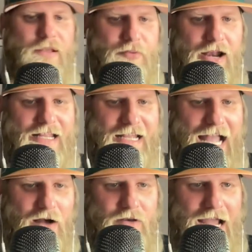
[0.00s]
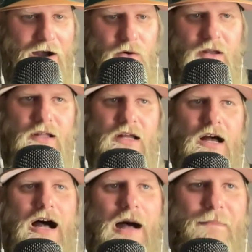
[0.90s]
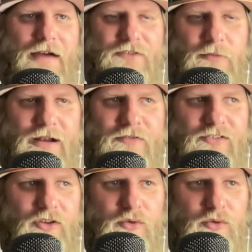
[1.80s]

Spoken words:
breaking out now. After a bit of a slow